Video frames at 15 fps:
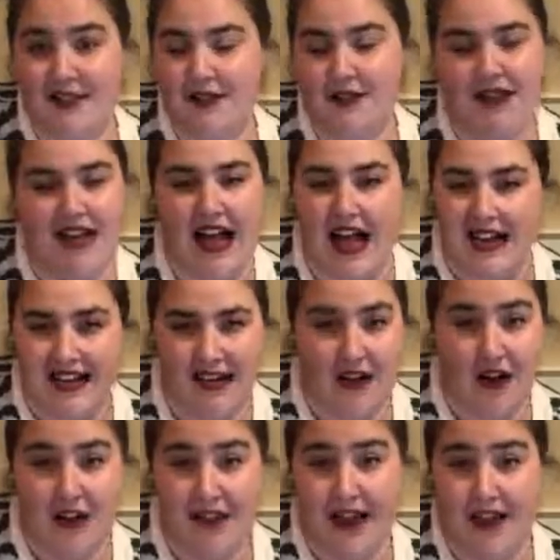So like I need
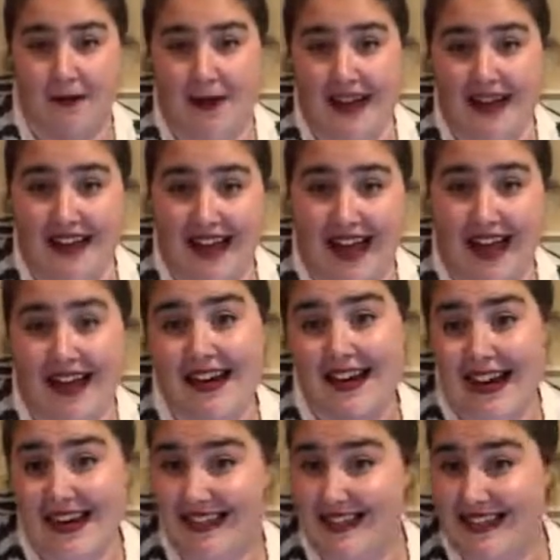all the help I can get. And
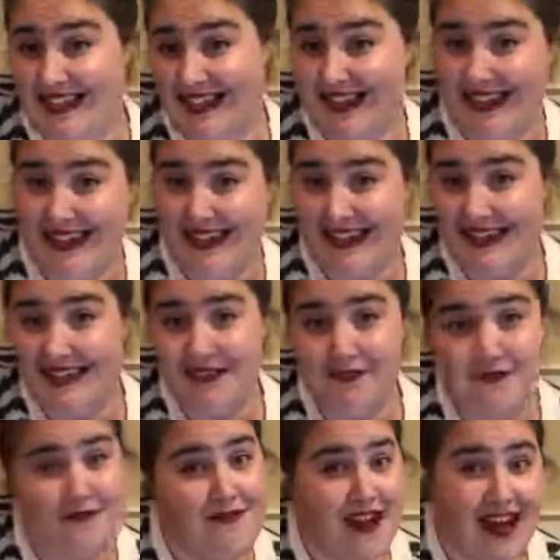I did
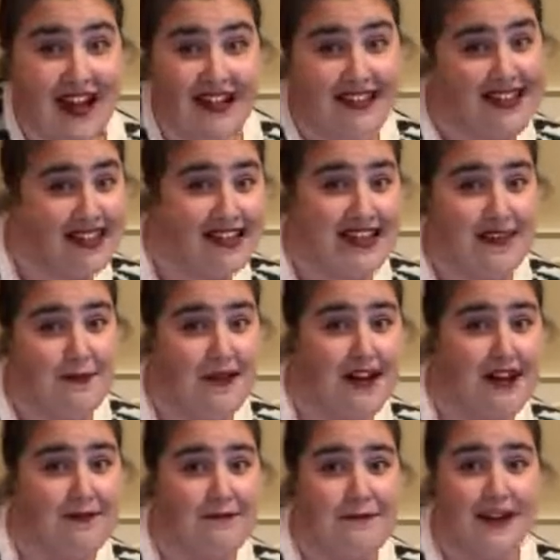find that
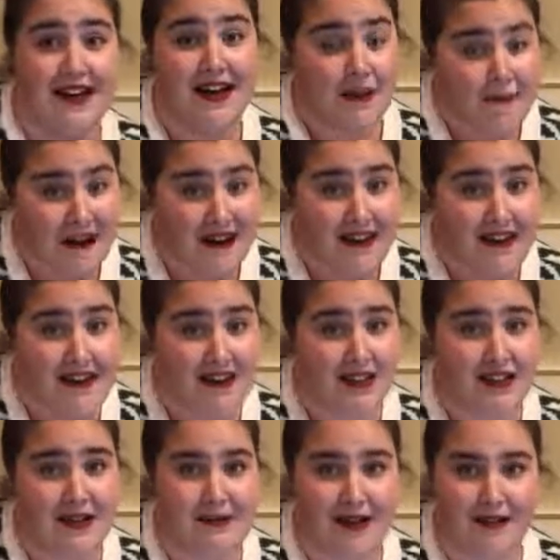keeping my nail polish
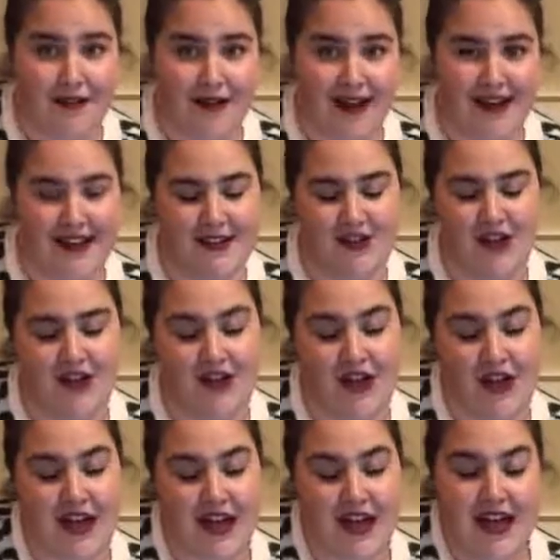in my fridge
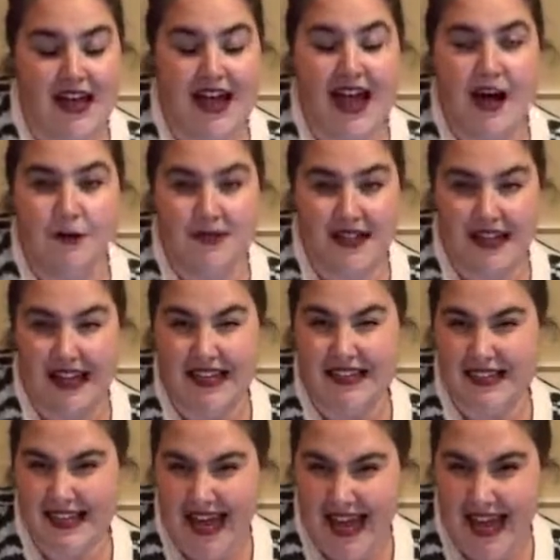helped it like
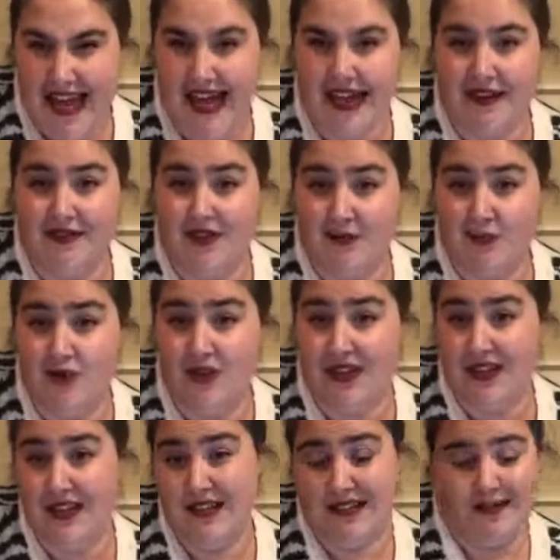stay kind of smooth and
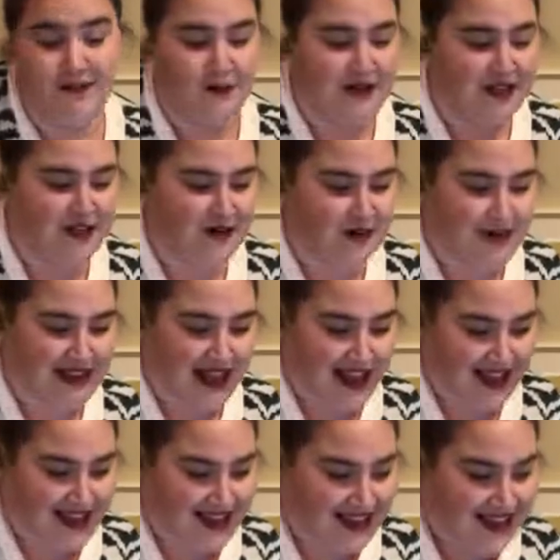easy for me to
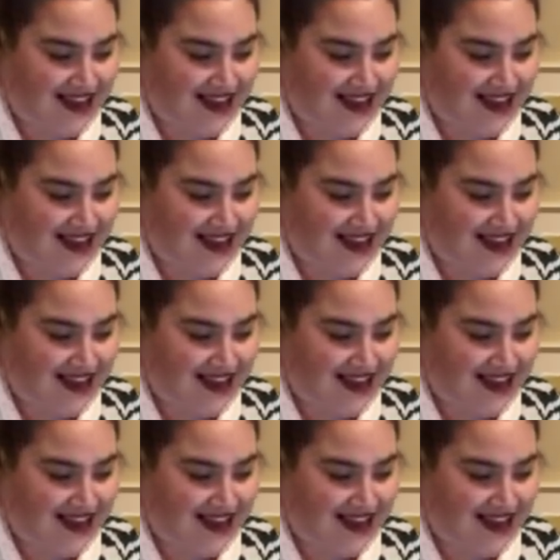apply.